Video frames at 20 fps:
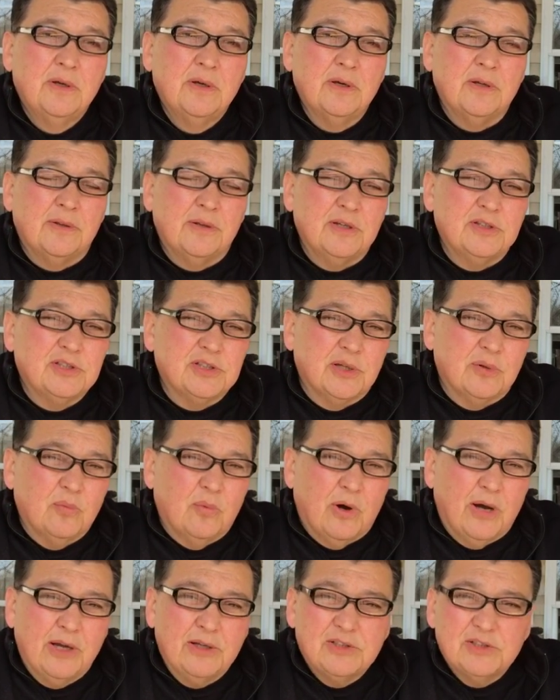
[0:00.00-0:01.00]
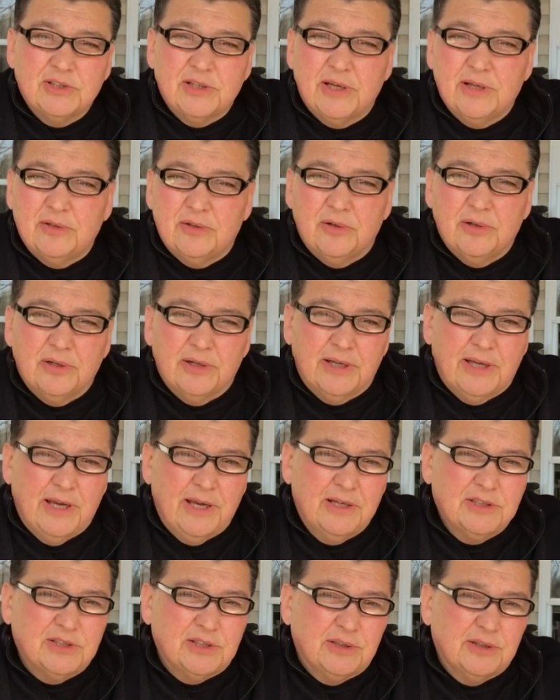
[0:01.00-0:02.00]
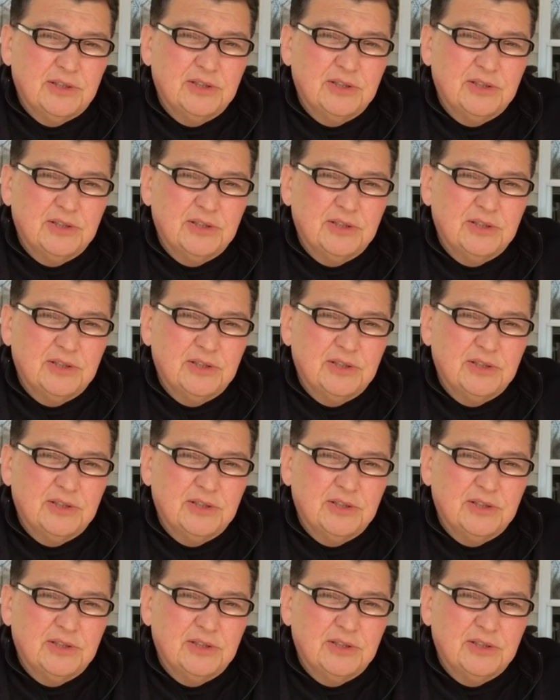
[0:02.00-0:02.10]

And they said, Why stand you here gazing?